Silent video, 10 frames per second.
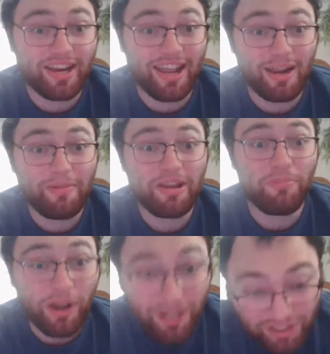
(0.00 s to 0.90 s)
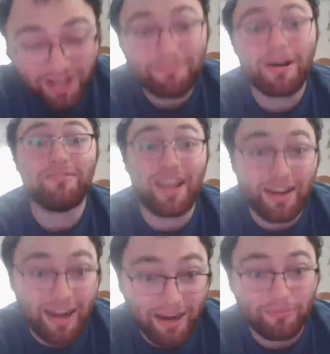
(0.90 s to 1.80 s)
get a big push on
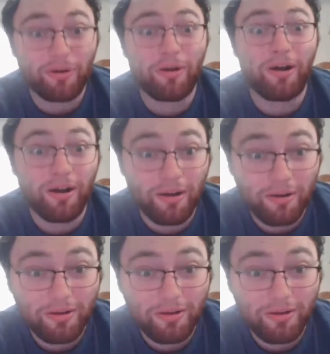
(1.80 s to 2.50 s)
Monday Night Raw.